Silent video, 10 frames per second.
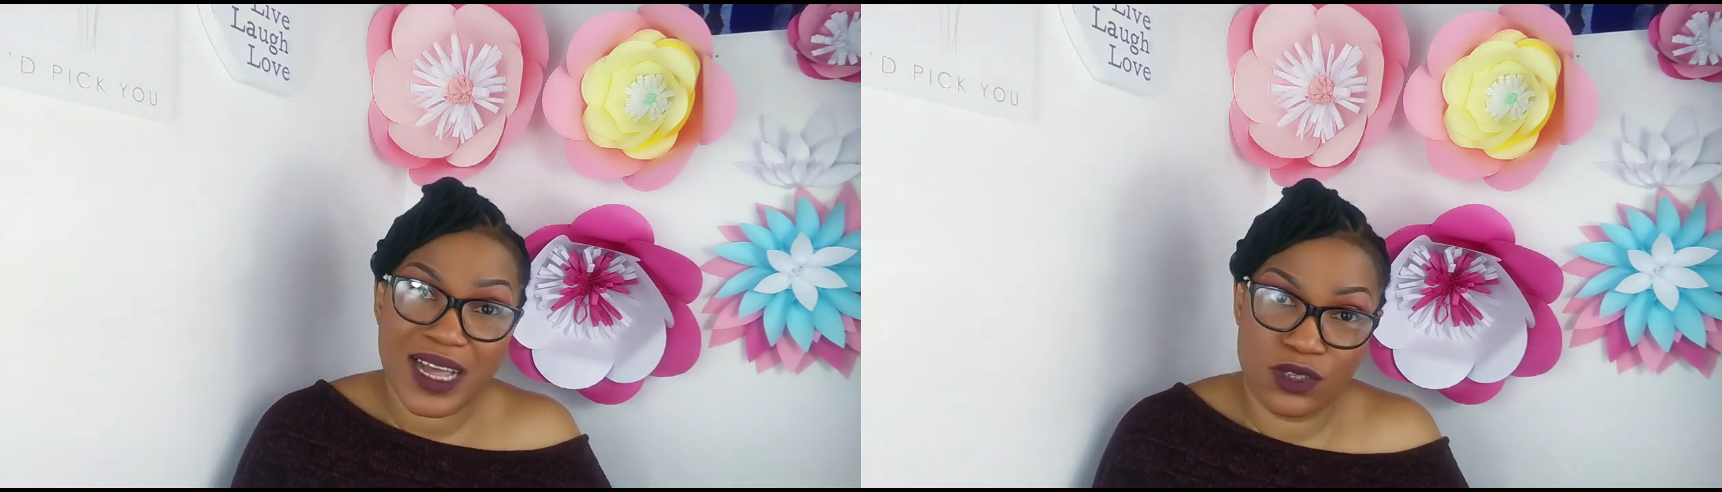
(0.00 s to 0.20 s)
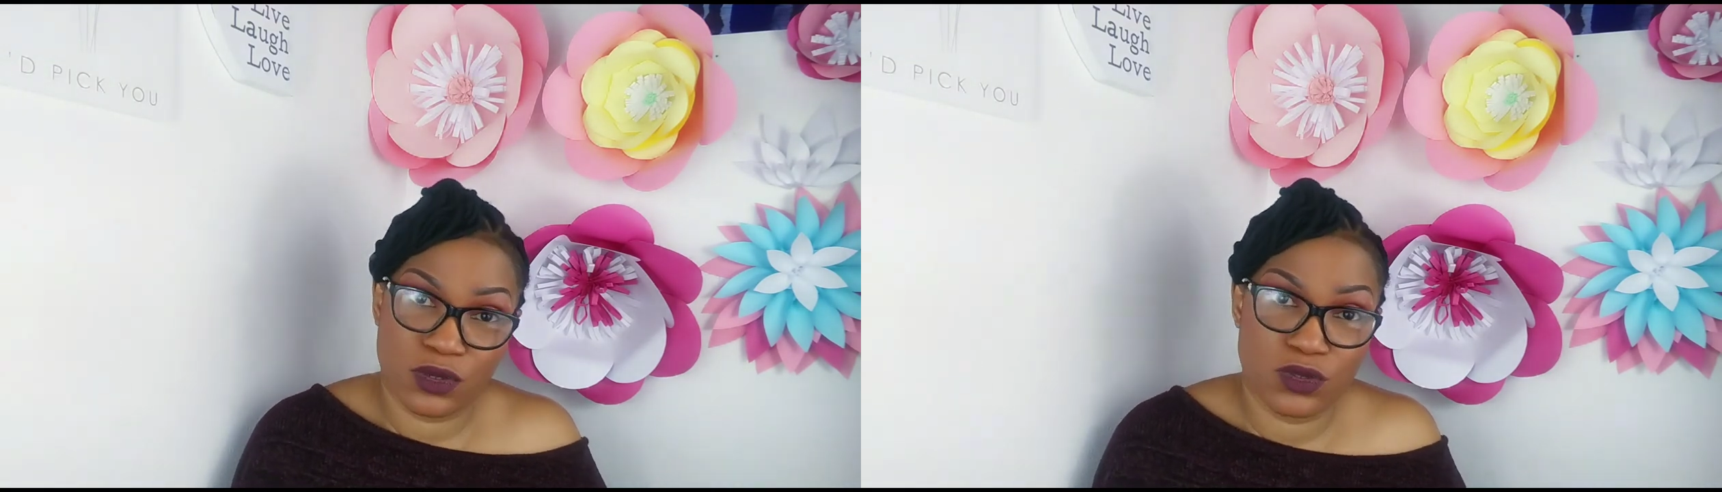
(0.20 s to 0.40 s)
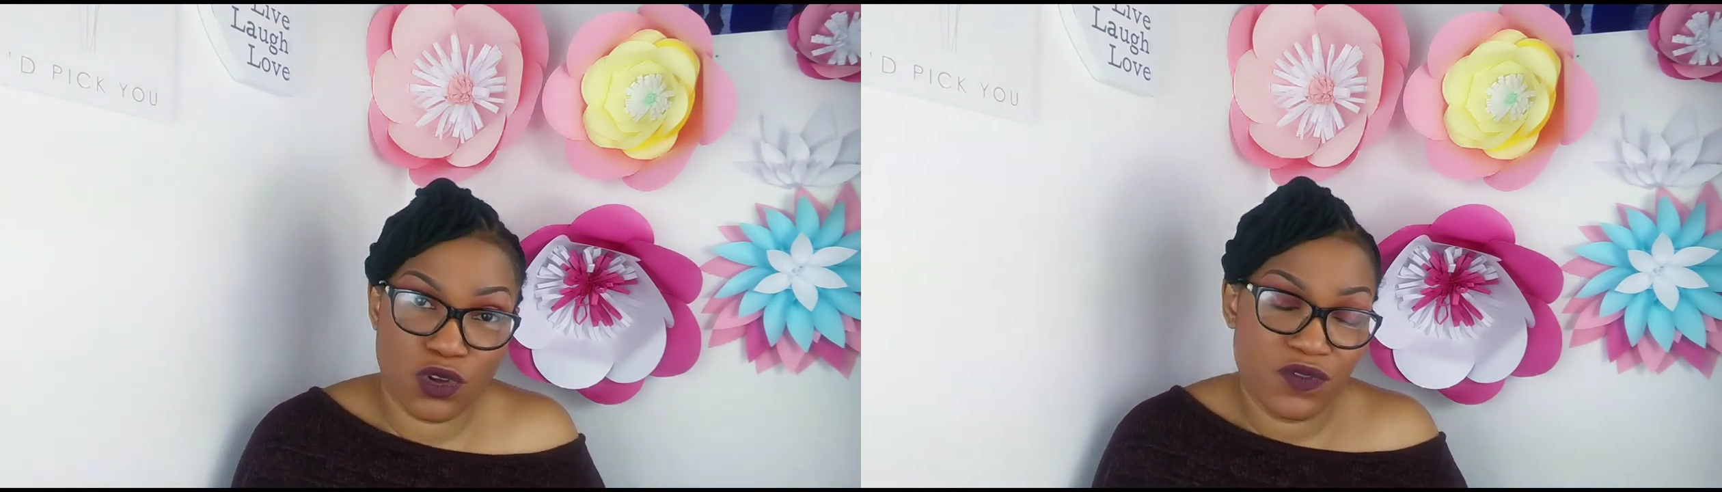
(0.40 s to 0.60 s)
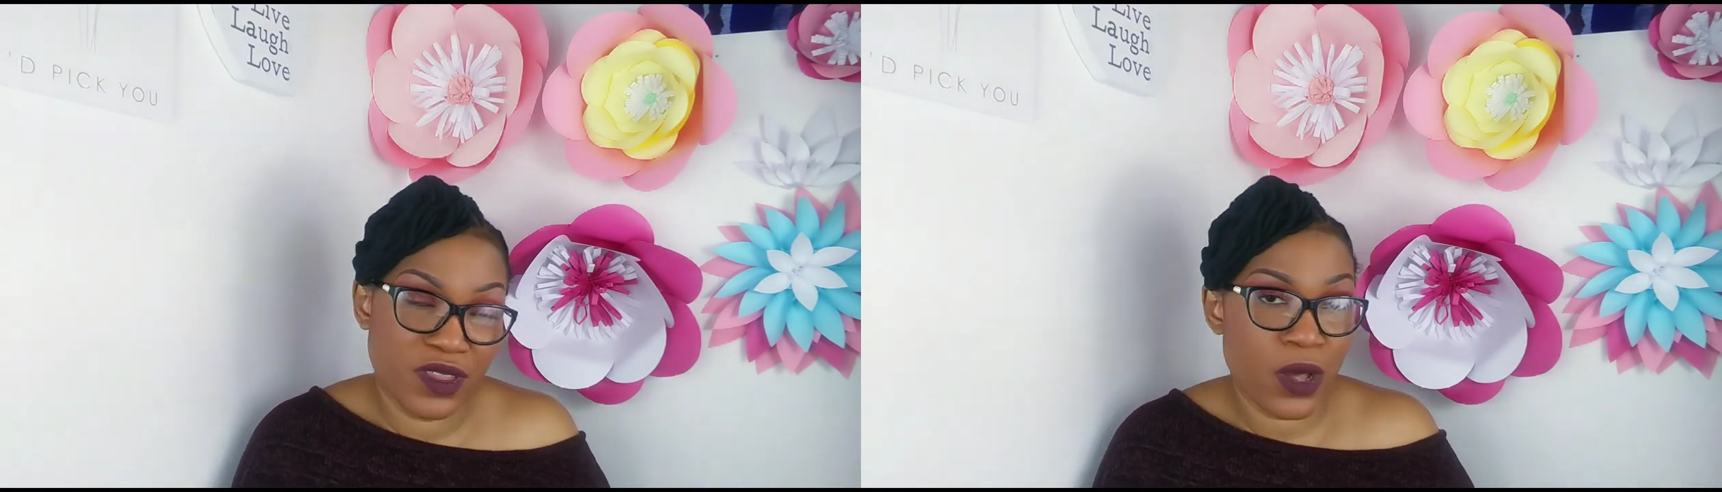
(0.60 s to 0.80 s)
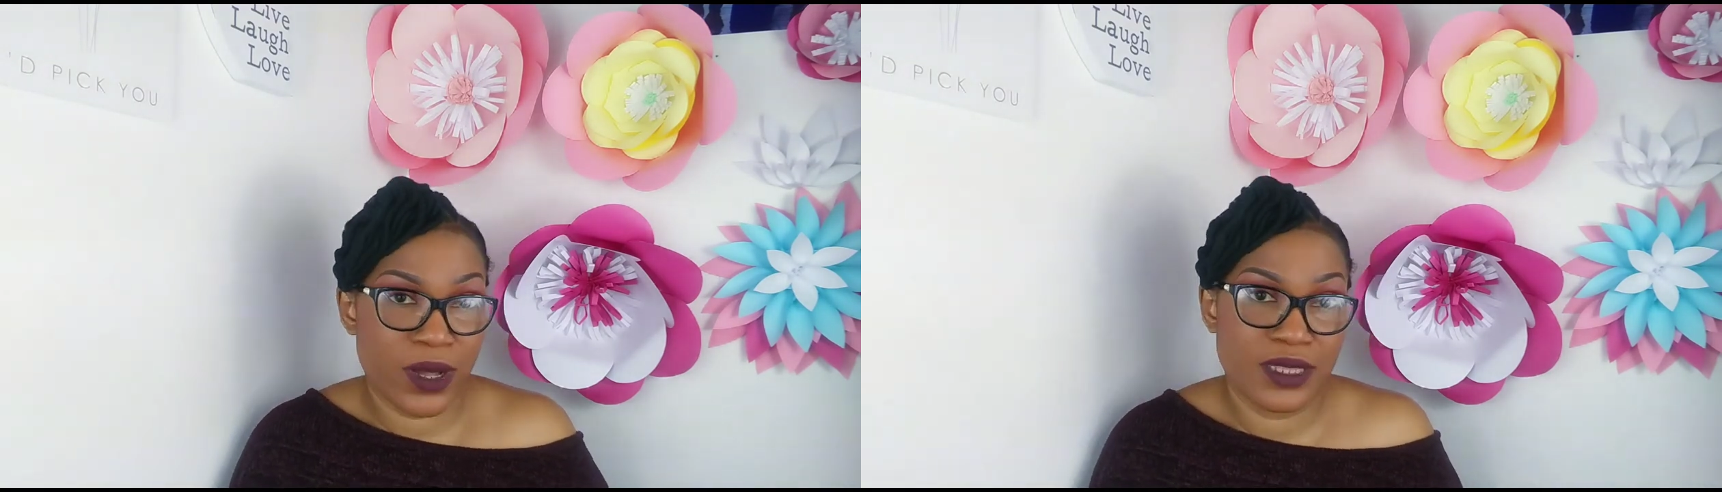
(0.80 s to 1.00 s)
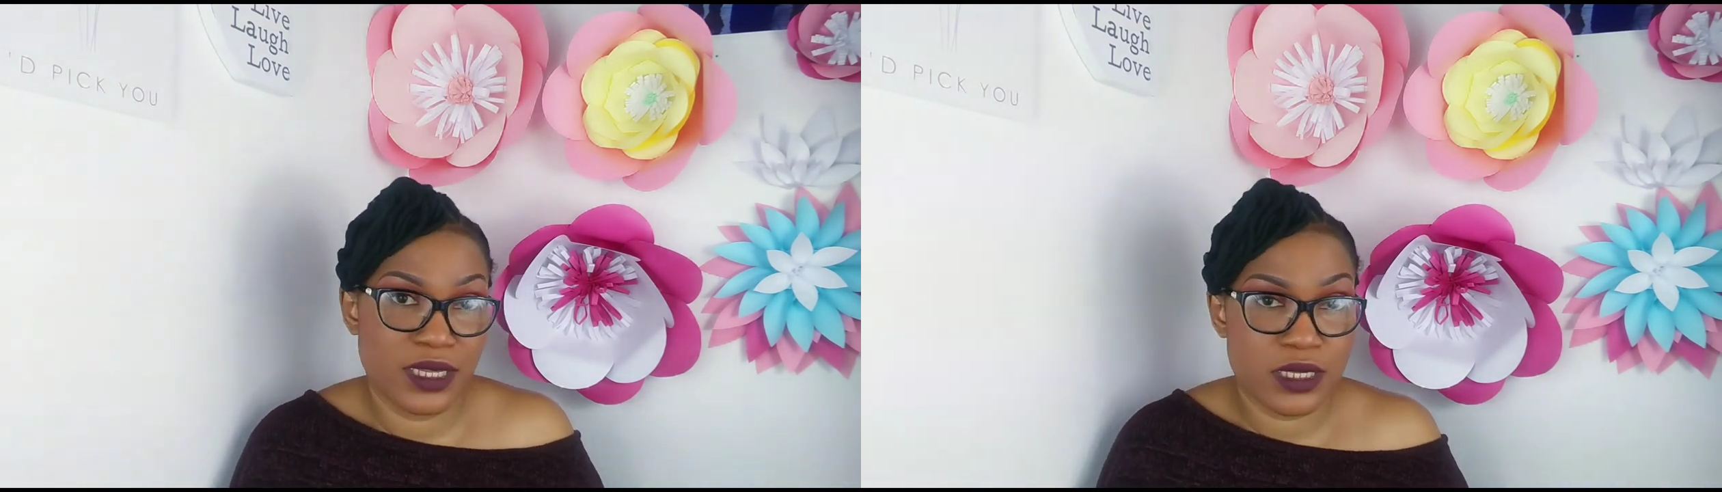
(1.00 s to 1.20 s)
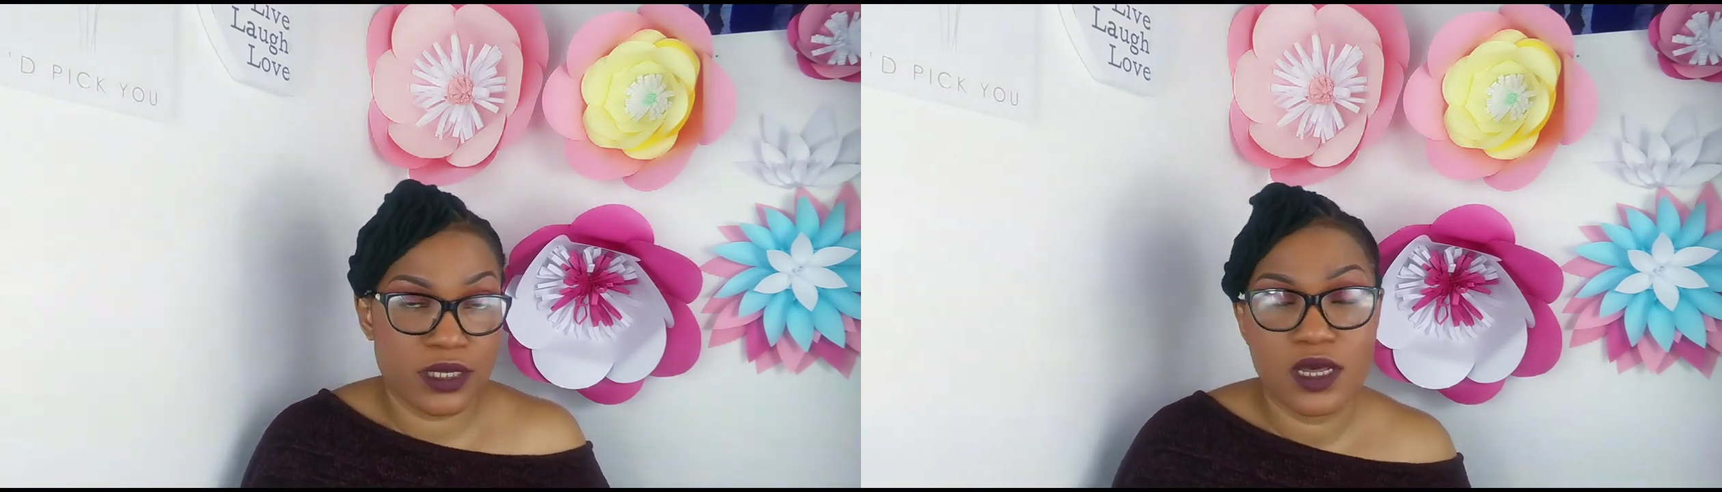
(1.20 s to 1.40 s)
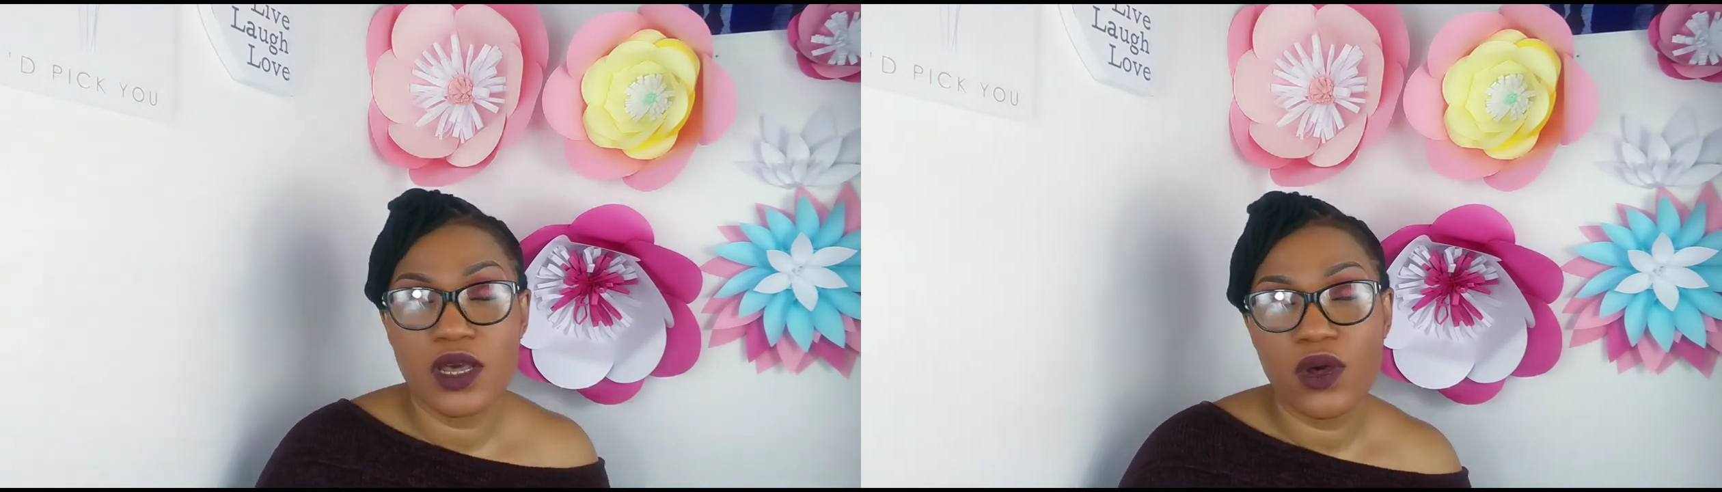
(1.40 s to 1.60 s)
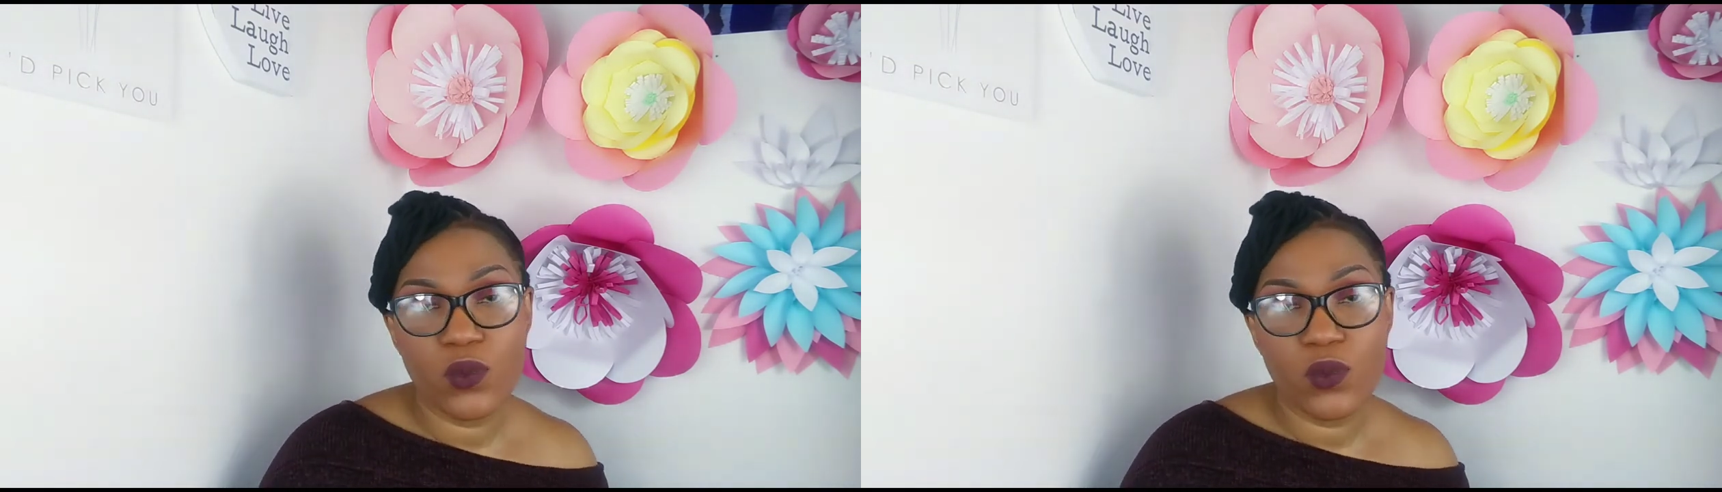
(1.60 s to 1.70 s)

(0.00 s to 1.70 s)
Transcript: adults of nowadays.